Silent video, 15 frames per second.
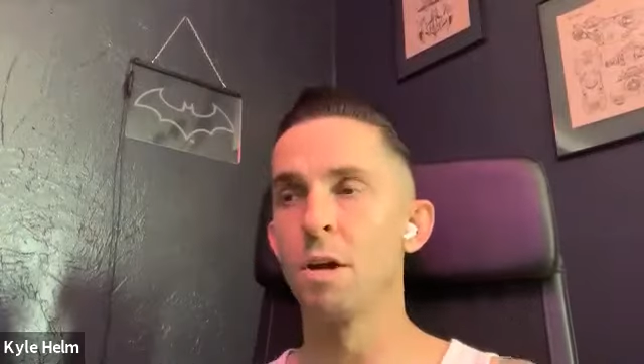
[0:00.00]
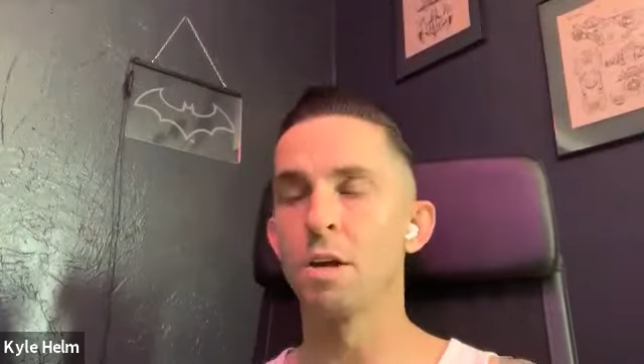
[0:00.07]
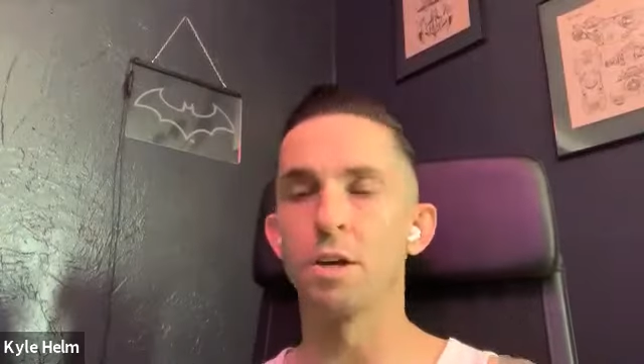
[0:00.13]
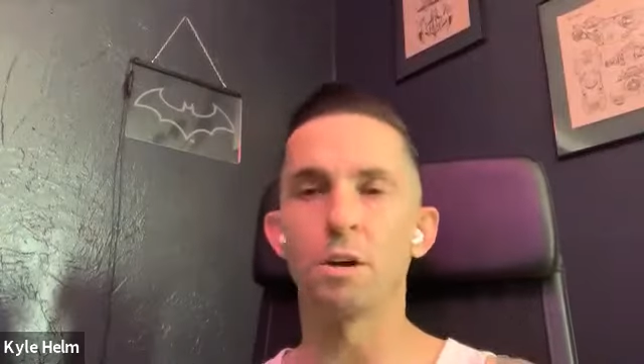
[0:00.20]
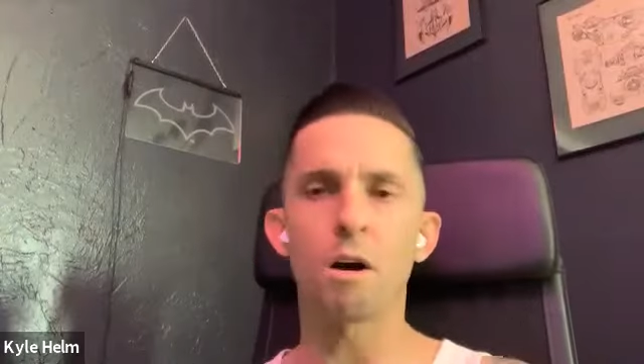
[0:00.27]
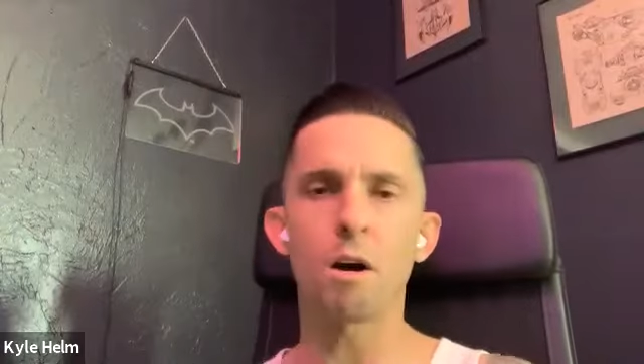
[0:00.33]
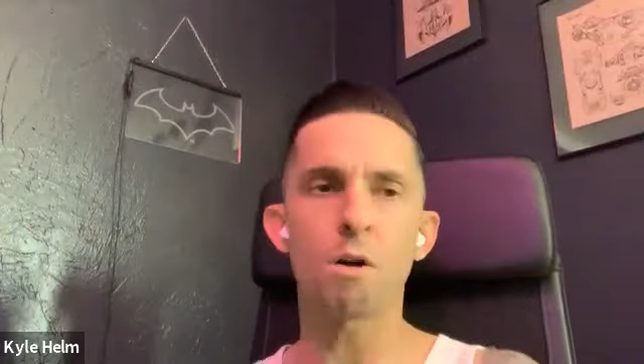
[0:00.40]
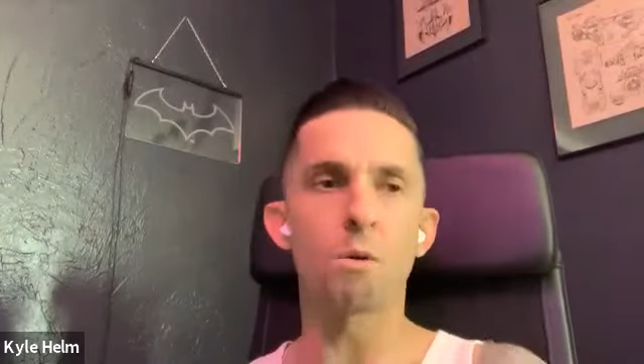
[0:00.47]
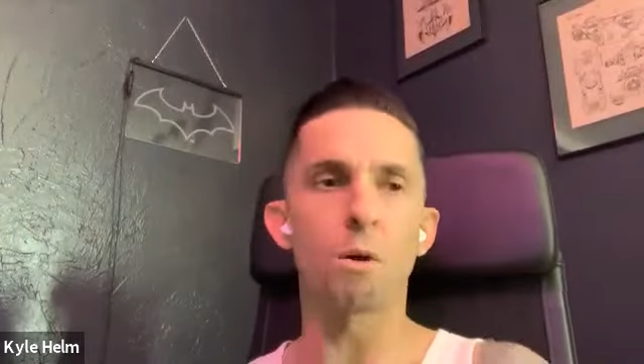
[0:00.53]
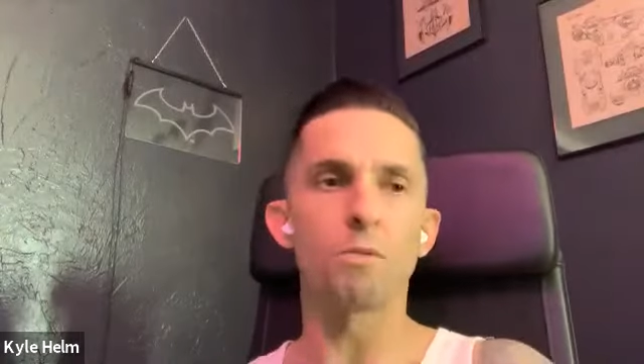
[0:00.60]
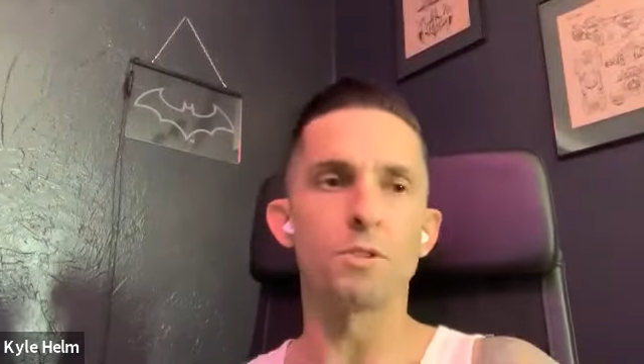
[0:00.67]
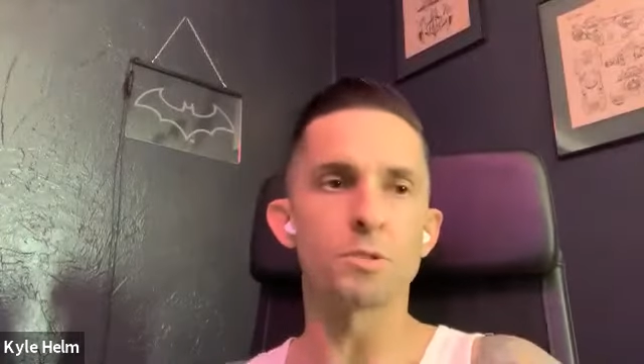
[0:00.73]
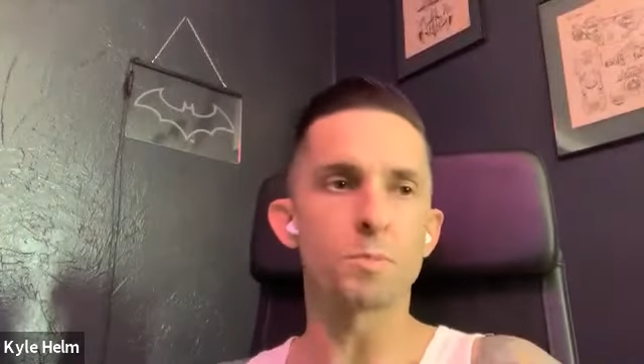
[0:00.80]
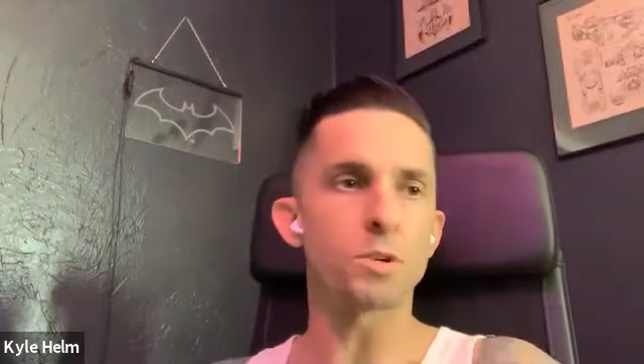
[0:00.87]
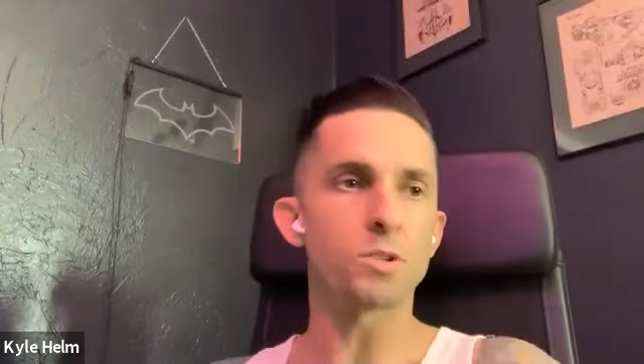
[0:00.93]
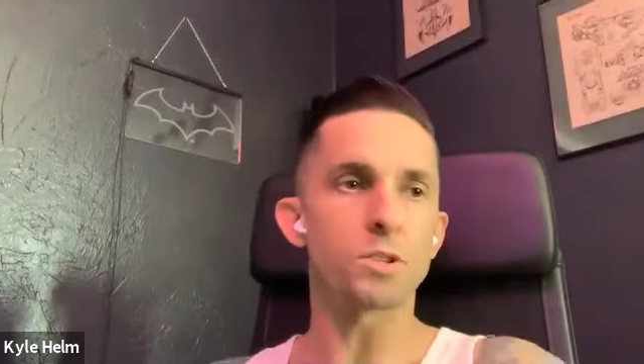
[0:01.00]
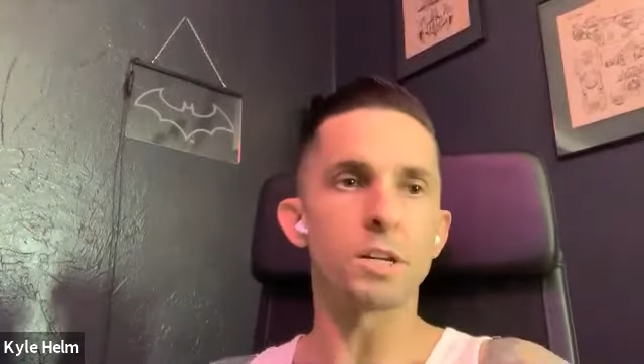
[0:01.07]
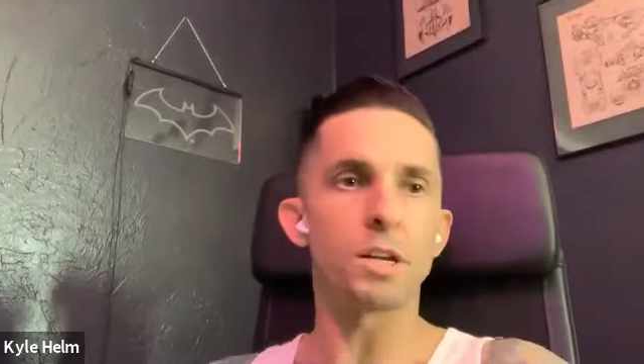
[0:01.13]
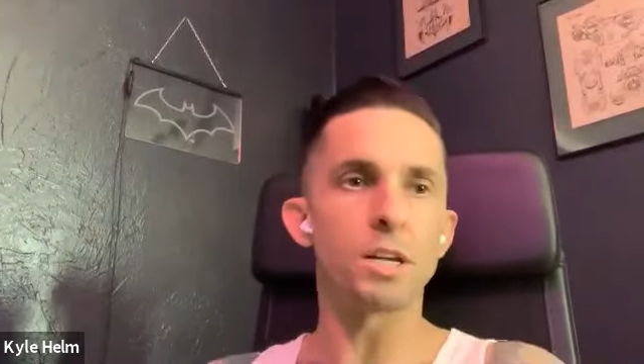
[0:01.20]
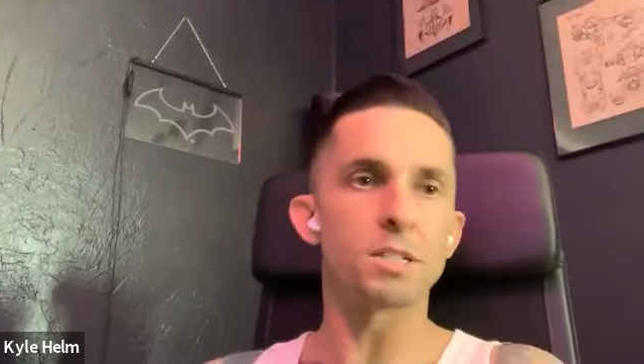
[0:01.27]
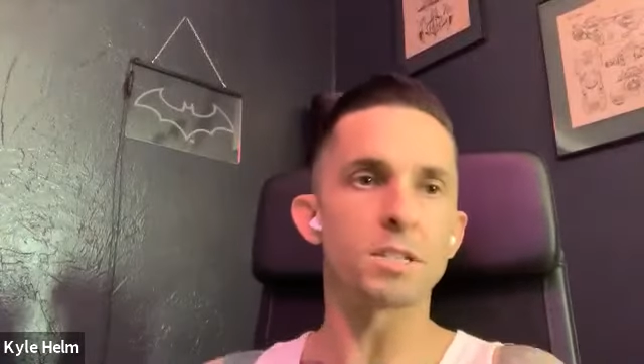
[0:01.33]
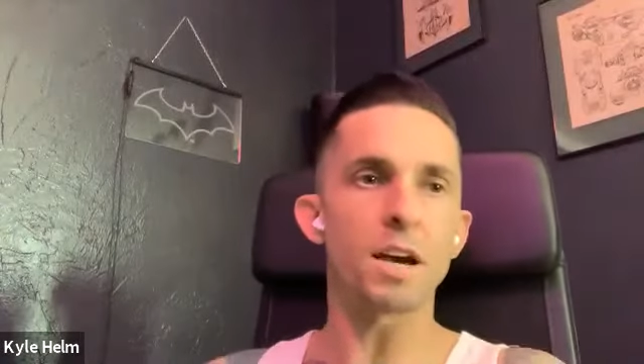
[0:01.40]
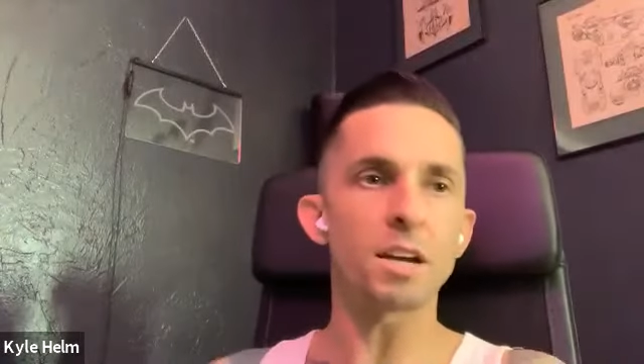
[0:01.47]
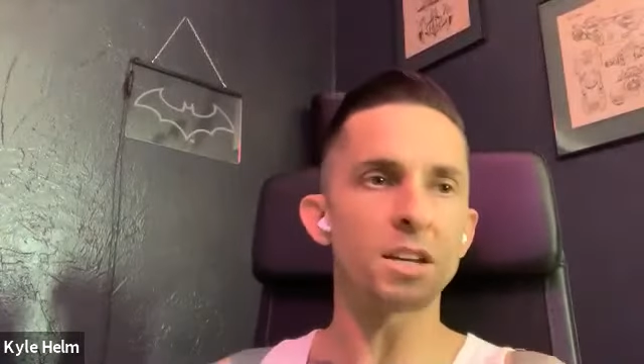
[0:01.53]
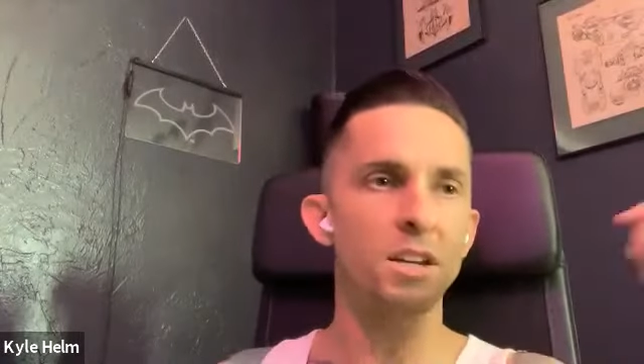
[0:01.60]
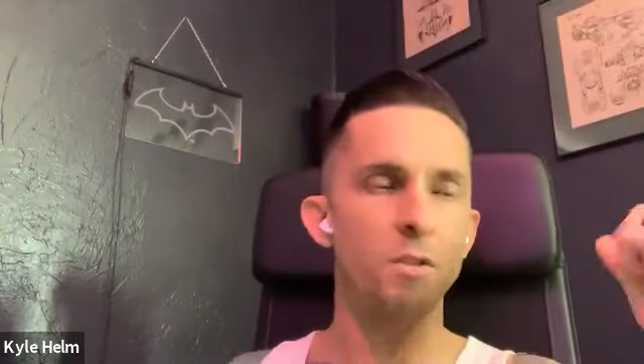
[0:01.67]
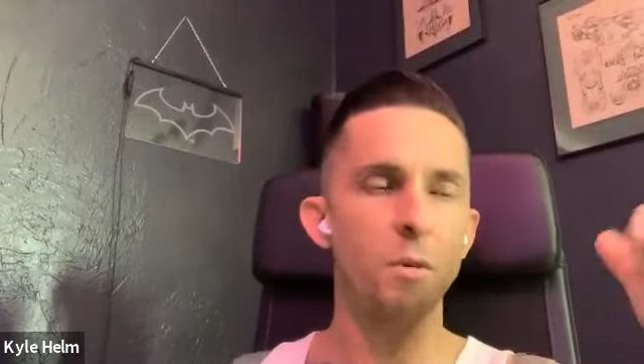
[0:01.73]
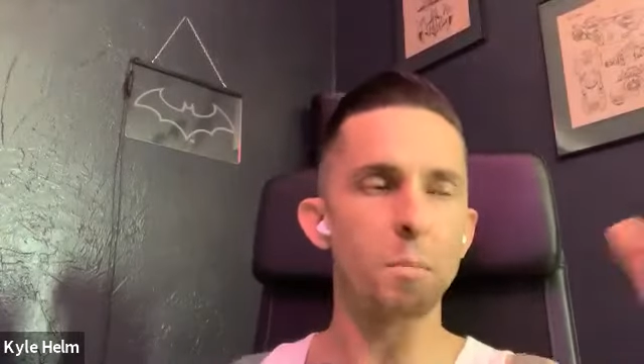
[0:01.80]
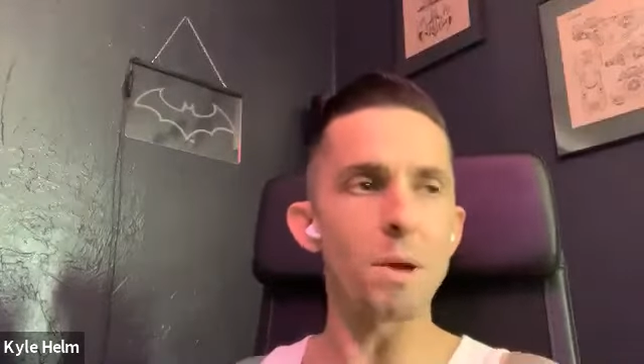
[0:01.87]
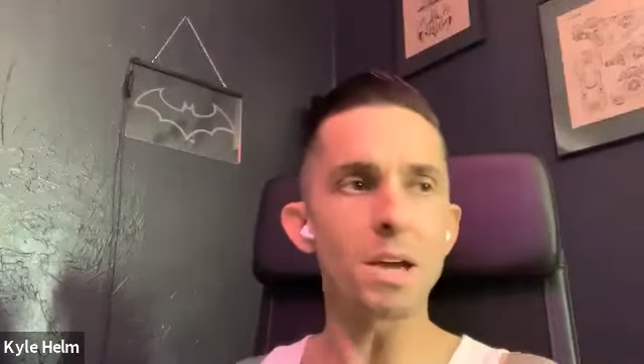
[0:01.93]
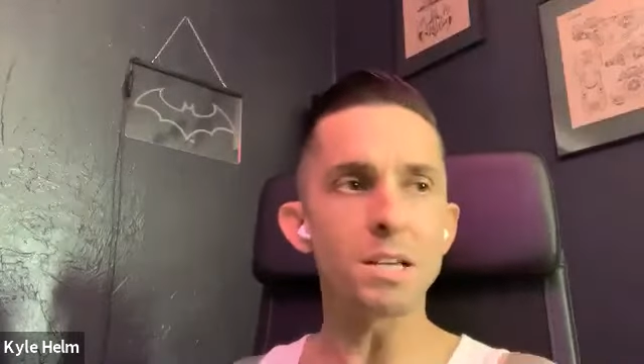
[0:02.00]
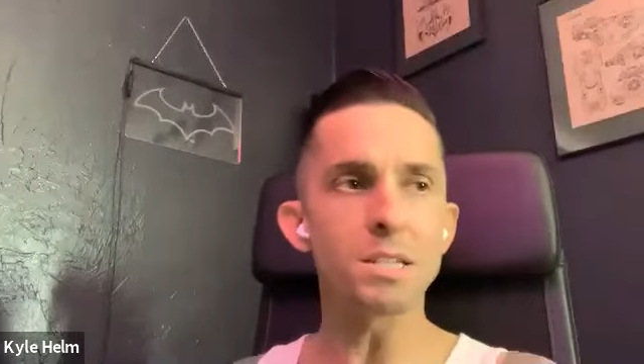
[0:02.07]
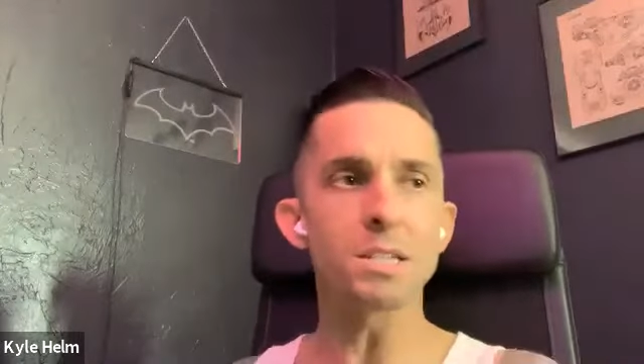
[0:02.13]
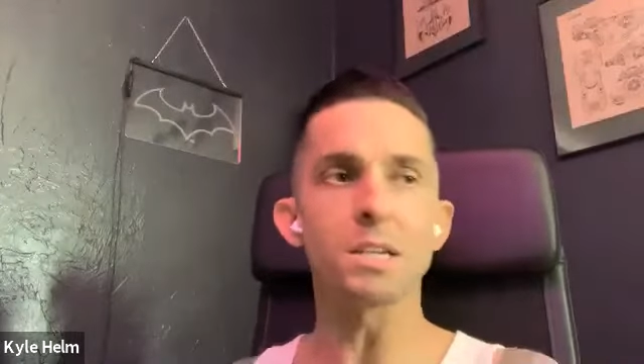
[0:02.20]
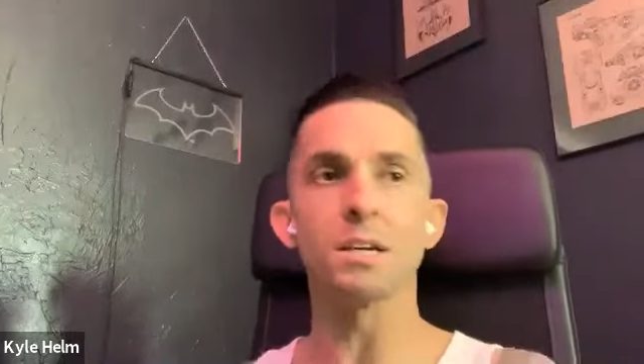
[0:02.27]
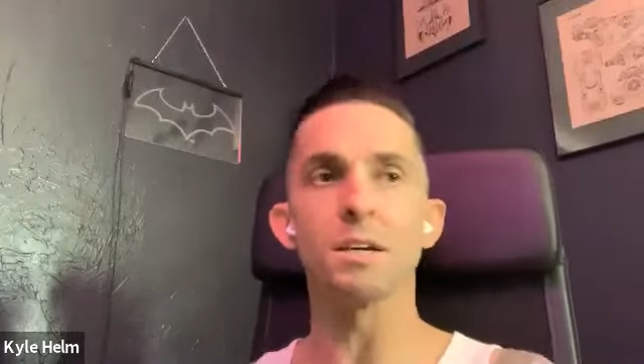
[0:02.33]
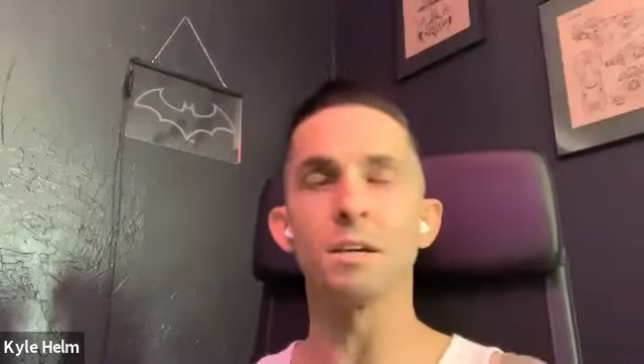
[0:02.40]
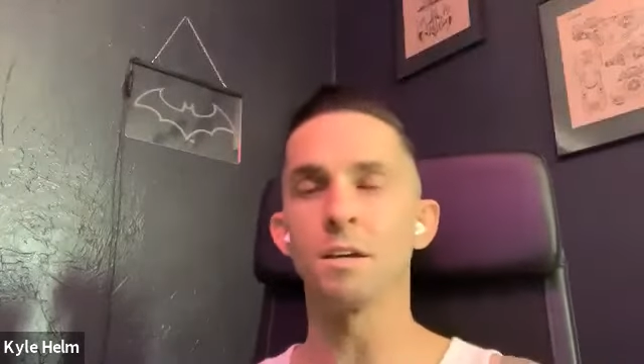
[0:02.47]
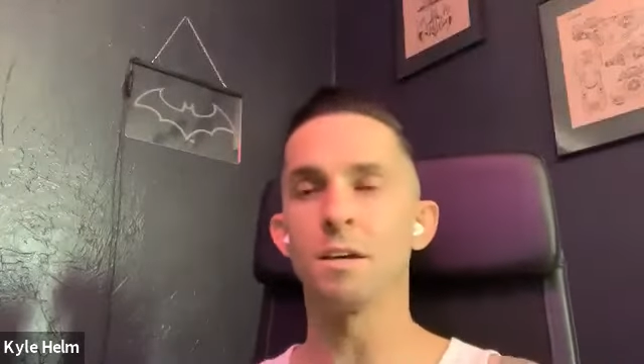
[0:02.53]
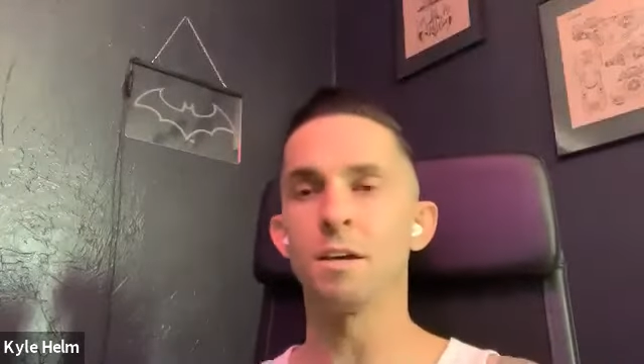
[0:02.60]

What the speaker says: You know, oh, this person hit executive, amazing.